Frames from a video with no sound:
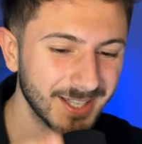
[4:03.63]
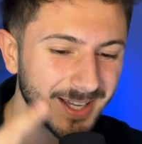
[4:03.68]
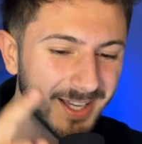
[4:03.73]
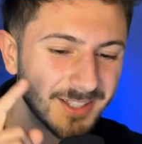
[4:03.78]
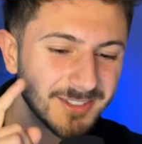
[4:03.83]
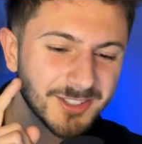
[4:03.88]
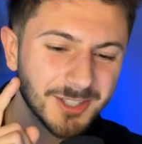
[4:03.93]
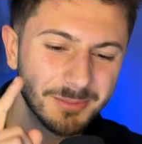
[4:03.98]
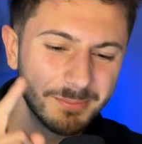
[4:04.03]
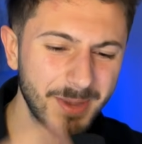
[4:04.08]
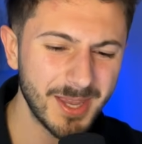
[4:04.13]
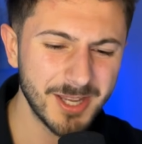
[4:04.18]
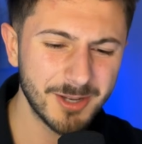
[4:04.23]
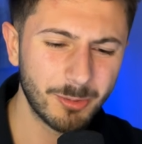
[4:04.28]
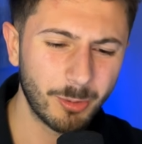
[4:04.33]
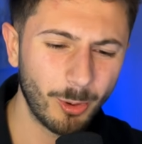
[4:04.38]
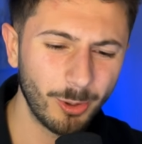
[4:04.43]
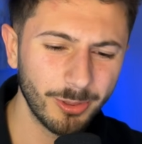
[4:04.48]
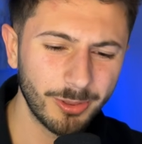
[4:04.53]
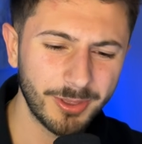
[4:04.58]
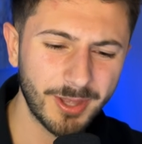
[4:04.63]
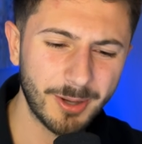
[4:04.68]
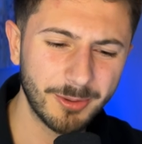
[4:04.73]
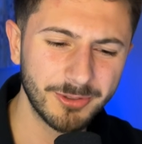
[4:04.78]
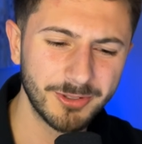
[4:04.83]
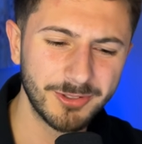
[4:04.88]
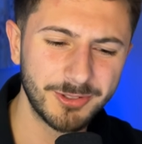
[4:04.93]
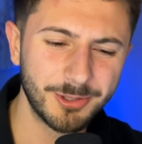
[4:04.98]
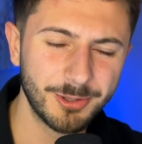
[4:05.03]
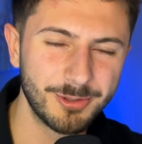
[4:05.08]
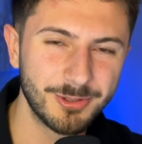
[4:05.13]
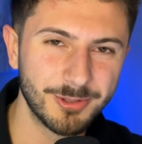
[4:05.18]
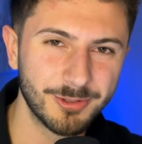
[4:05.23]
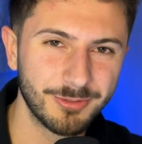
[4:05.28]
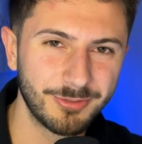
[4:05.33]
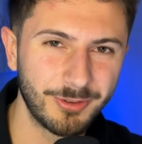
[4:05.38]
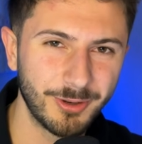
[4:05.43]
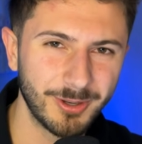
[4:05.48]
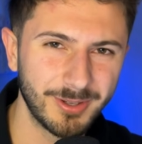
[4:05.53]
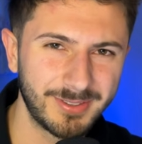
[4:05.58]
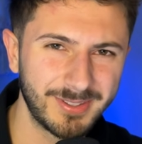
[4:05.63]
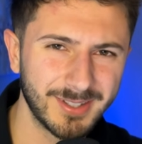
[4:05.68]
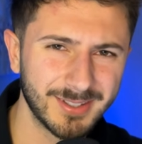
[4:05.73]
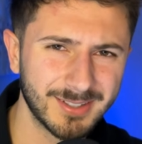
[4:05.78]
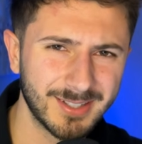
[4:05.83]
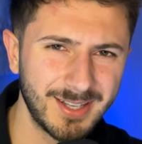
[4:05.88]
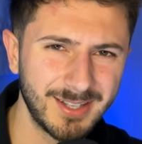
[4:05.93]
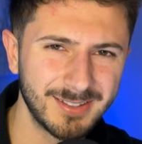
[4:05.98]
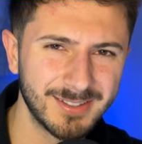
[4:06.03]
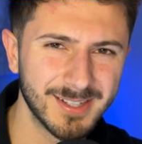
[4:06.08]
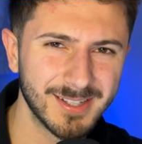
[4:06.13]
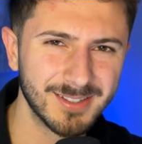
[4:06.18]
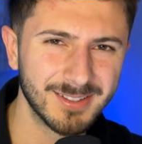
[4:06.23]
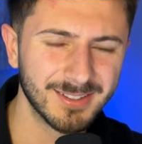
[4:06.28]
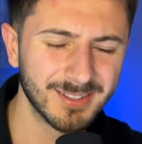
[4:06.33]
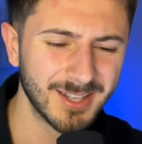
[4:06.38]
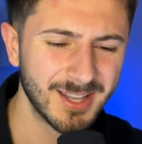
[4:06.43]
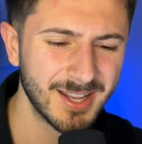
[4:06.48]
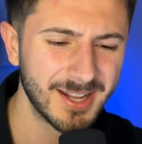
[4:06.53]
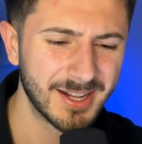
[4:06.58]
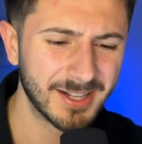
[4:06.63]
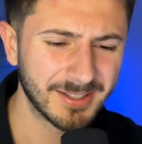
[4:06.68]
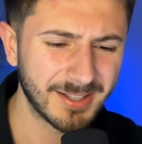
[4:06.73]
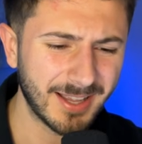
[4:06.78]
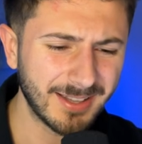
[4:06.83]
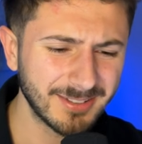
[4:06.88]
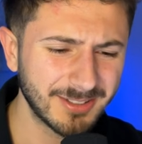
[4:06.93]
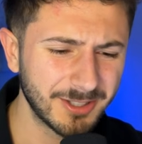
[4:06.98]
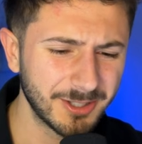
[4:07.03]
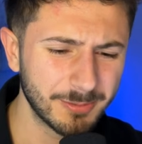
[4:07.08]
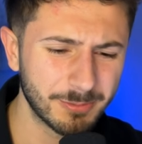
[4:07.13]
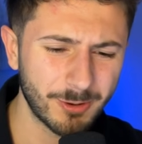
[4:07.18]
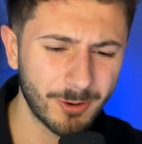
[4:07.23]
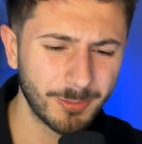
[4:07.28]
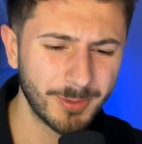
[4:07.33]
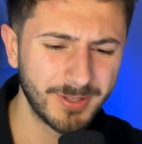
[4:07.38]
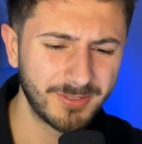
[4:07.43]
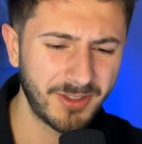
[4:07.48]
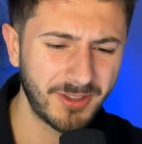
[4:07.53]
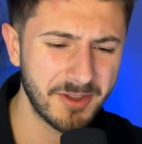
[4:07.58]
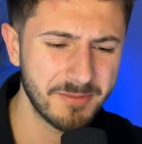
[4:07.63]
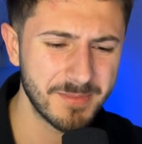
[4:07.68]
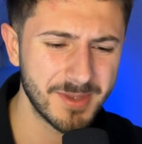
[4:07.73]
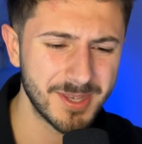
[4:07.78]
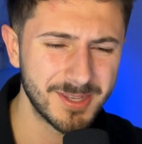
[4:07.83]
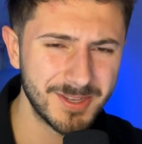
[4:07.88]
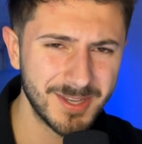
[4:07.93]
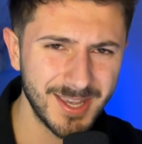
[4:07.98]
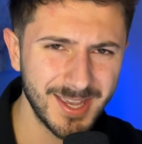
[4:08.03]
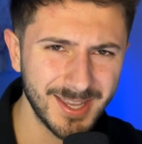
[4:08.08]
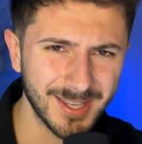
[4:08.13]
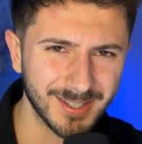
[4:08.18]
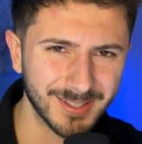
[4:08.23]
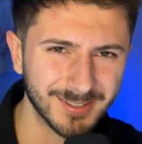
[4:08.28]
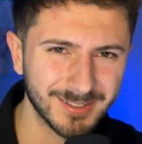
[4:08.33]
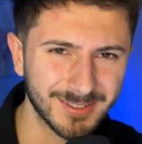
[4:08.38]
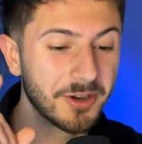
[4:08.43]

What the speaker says: to make 1,236 listings, that's going to probably take me years.